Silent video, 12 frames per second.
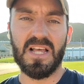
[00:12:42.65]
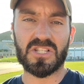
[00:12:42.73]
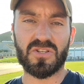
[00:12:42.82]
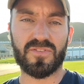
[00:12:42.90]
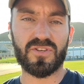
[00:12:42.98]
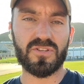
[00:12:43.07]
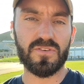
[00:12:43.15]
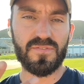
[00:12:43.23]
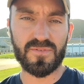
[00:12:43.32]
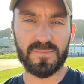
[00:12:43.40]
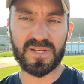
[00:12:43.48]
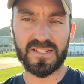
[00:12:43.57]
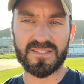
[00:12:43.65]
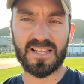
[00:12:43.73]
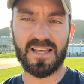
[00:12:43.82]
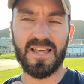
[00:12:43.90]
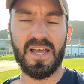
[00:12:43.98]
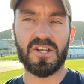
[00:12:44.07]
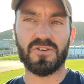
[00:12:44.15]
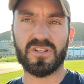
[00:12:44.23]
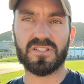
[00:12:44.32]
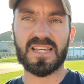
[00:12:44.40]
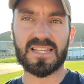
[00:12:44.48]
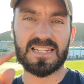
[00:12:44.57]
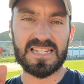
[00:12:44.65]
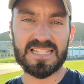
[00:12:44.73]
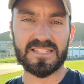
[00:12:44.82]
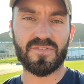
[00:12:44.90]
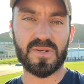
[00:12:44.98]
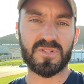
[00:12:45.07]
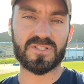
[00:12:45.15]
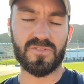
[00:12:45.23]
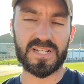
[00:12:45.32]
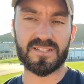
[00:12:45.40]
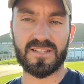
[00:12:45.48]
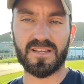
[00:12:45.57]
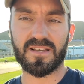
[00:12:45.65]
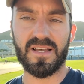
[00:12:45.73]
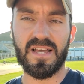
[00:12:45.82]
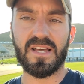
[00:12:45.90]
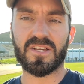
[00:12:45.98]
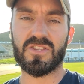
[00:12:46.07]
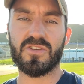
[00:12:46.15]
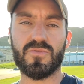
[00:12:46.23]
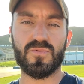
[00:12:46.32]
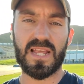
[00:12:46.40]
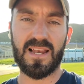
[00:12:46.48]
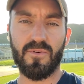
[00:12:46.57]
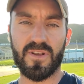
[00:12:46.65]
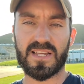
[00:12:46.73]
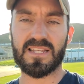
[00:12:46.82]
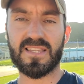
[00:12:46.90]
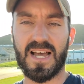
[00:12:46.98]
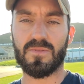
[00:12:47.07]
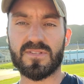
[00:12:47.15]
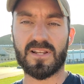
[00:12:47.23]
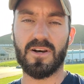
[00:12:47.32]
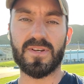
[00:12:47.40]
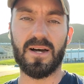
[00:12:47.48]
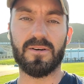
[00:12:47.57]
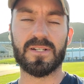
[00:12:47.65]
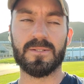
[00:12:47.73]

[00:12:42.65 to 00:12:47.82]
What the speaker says: So if it took you 3 minutes, you're going to take at least 3 minutes of rest. Because you really want to get down slow now.